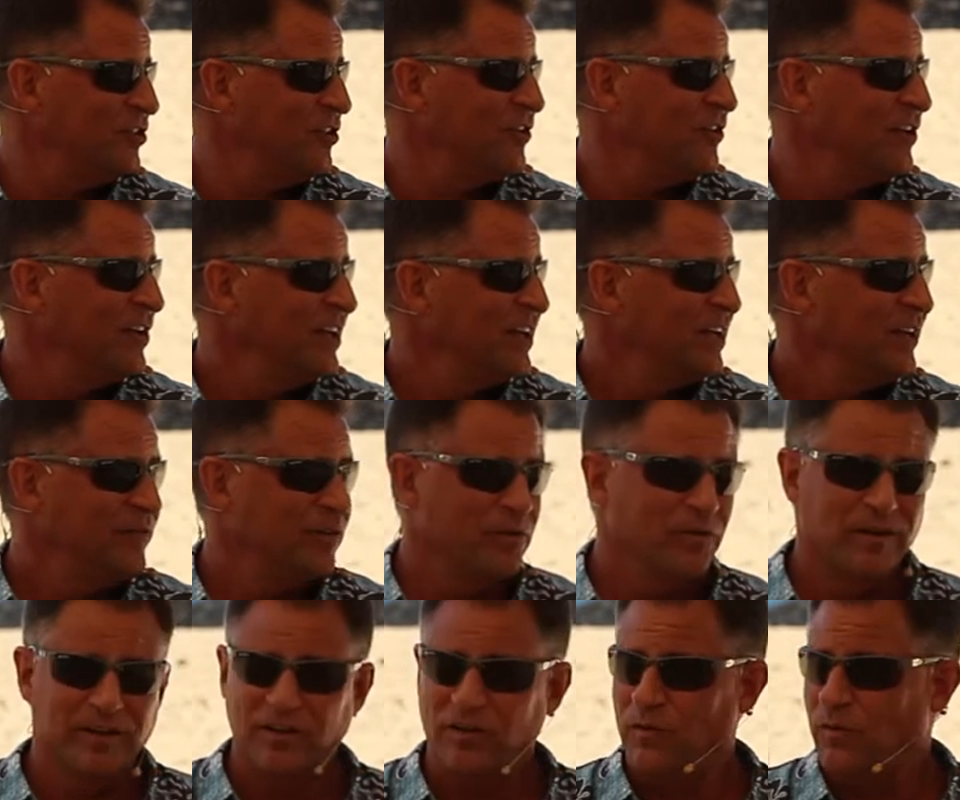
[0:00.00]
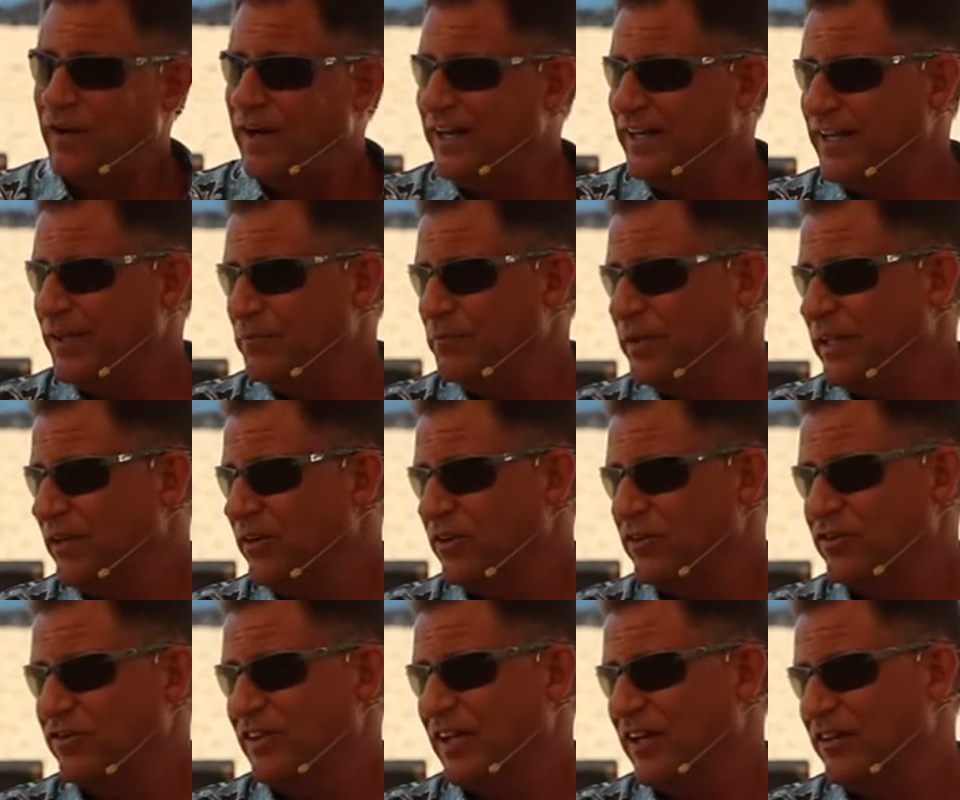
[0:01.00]
So if you wonder why I can play
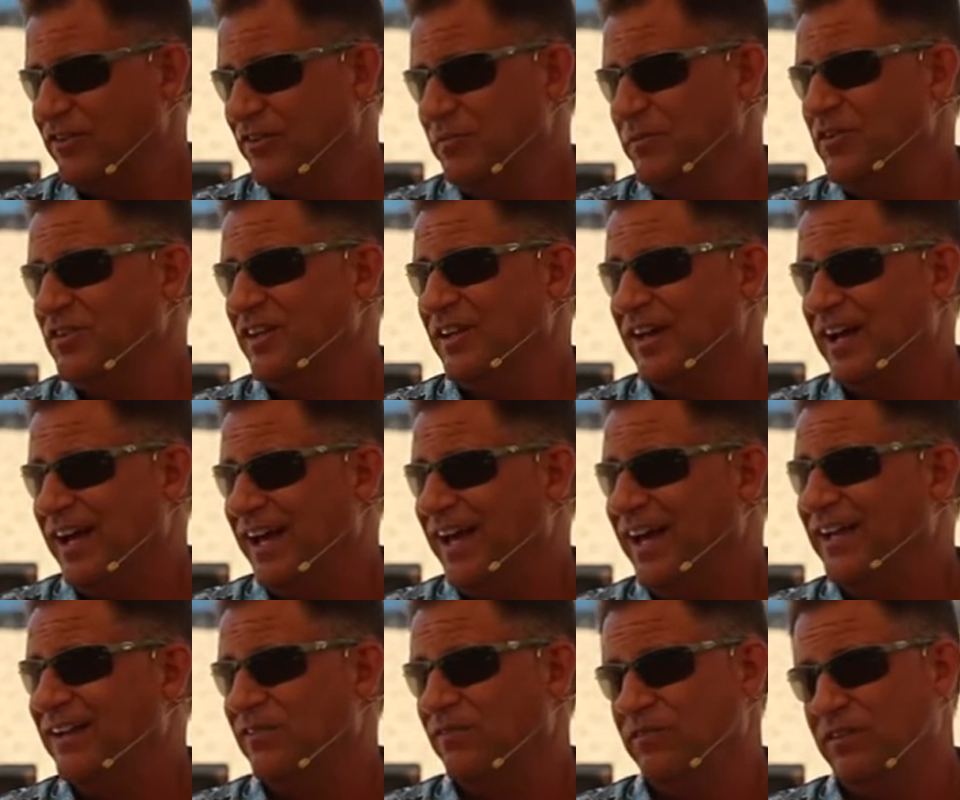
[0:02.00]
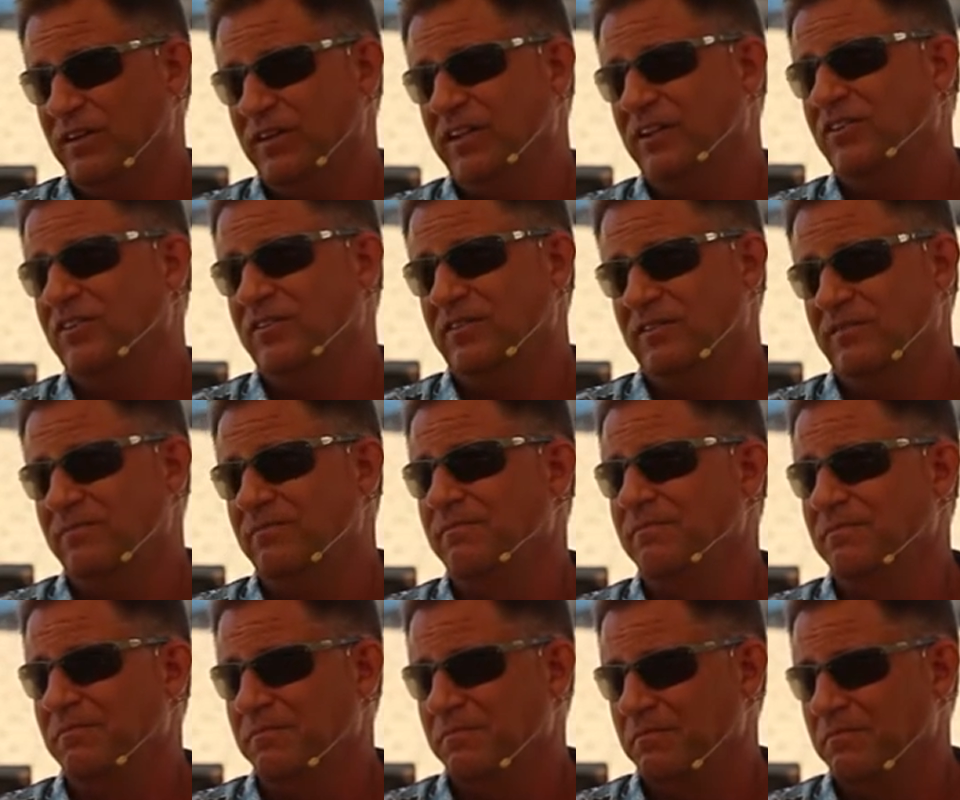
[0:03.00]
all styles of music, I had a really good
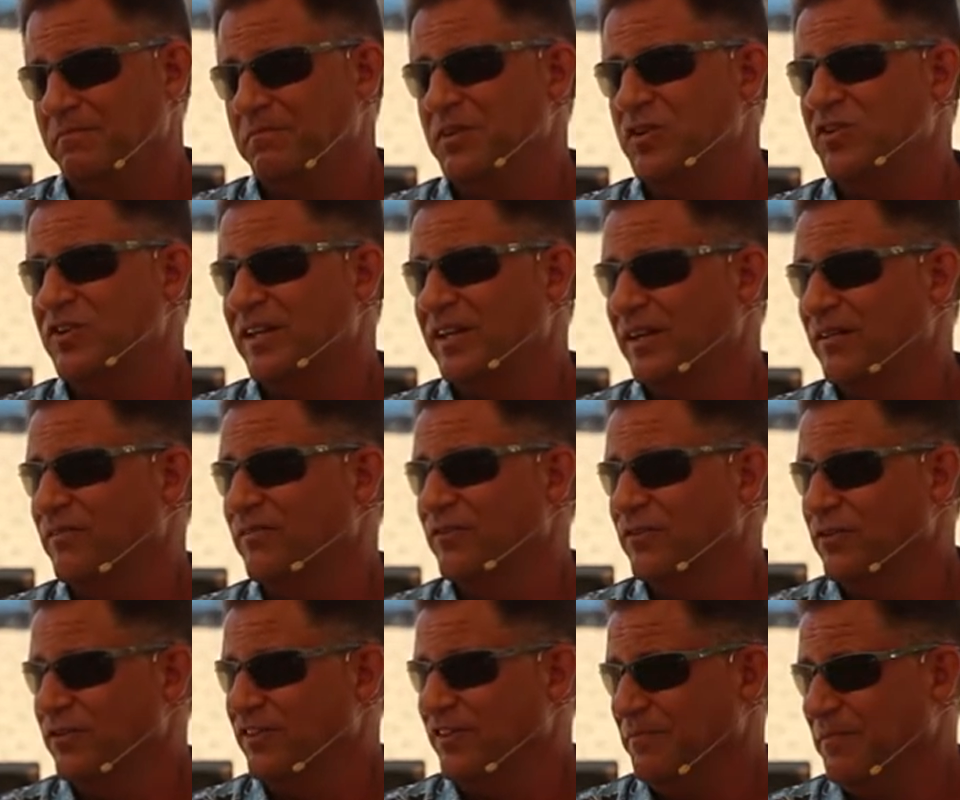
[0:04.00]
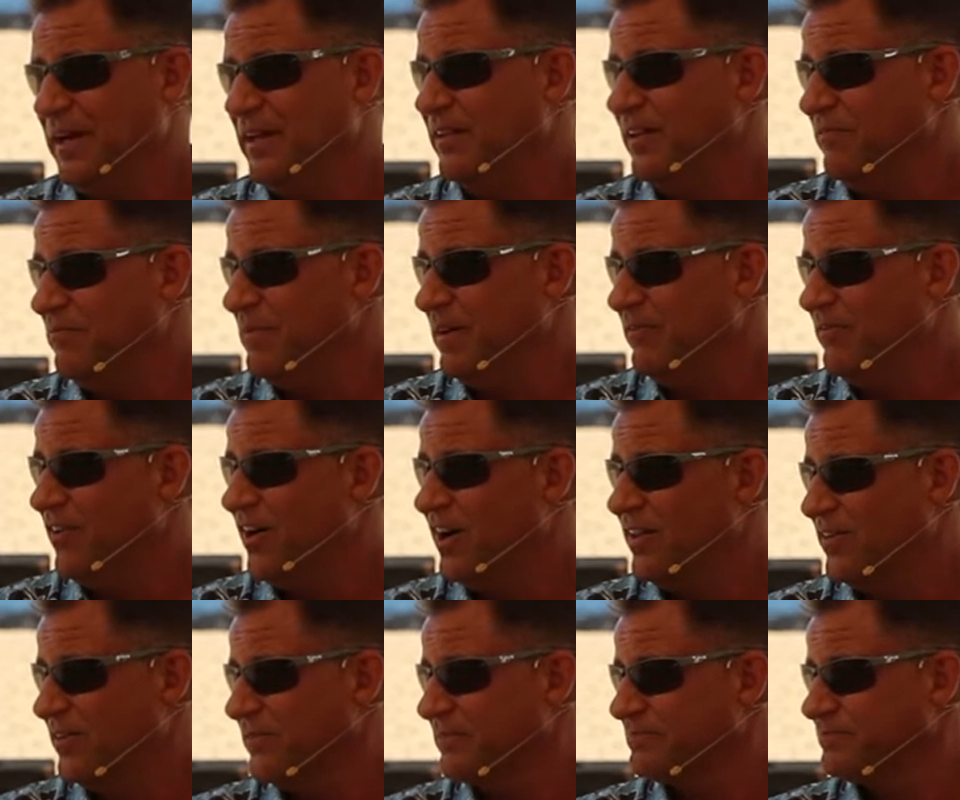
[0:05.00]
music influence in my life, my
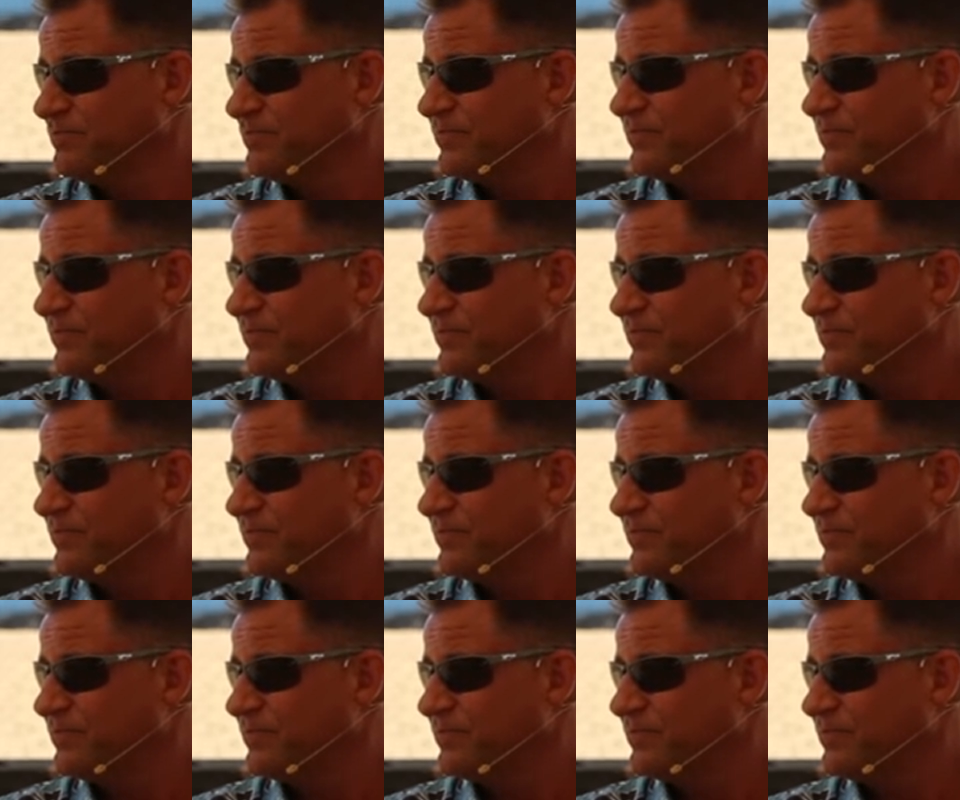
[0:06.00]
father.